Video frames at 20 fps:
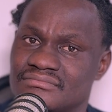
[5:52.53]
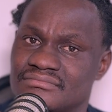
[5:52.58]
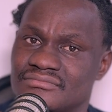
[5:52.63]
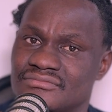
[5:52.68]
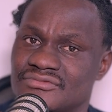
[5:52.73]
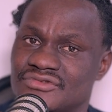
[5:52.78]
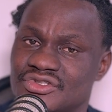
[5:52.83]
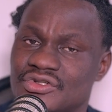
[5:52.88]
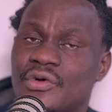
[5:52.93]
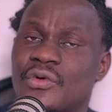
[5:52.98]

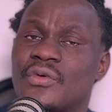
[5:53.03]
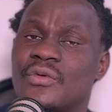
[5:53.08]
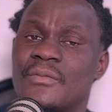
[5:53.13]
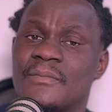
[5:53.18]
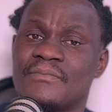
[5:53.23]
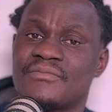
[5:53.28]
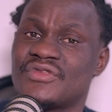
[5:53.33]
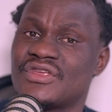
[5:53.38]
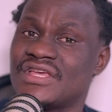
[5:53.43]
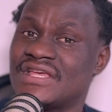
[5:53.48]
So
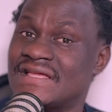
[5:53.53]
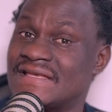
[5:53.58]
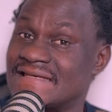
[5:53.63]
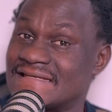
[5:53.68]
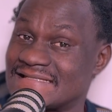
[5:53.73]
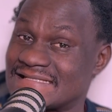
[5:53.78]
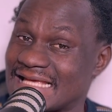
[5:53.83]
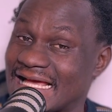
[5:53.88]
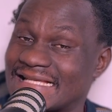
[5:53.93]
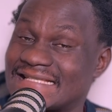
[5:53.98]
in
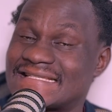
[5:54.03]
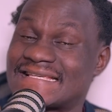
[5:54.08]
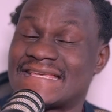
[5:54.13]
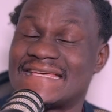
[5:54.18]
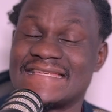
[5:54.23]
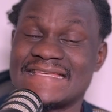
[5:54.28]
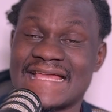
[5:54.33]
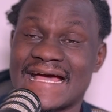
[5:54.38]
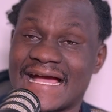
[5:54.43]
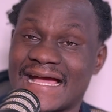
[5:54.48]
such
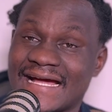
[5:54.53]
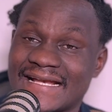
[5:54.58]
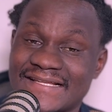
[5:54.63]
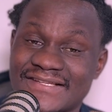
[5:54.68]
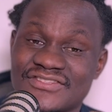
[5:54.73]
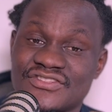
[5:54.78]
kindergartens,